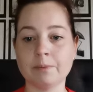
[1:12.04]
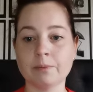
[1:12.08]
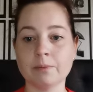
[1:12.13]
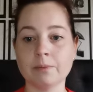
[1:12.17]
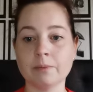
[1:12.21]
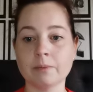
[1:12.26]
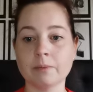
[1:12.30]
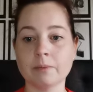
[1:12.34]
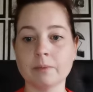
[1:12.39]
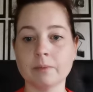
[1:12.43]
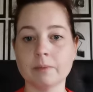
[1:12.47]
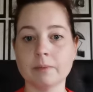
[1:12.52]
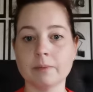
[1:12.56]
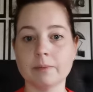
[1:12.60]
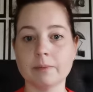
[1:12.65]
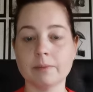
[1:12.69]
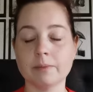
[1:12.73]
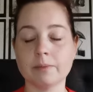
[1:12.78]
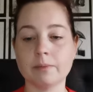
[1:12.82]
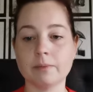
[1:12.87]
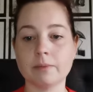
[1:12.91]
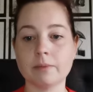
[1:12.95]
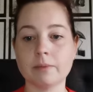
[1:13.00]

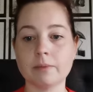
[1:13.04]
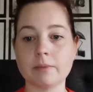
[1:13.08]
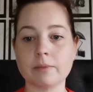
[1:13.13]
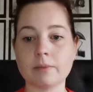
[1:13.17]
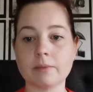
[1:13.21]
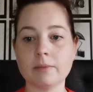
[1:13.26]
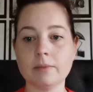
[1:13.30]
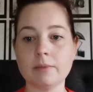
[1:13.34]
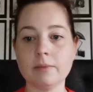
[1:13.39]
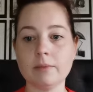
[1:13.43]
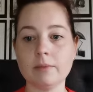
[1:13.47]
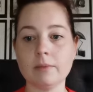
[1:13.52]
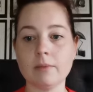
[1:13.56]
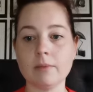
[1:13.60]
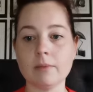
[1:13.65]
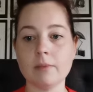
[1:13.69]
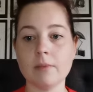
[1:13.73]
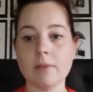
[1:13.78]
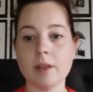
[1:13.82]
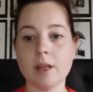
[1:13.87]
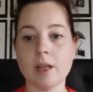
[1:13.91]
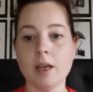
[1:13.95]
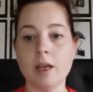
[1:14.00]

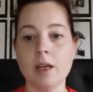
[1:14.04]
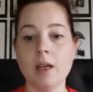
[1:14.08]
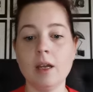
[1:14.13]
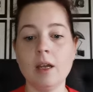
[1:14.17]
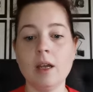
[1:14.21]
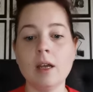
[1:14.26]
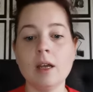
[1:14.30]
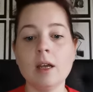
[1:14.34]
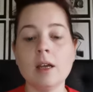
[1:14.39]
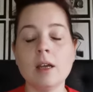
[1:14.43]
(no one is talking)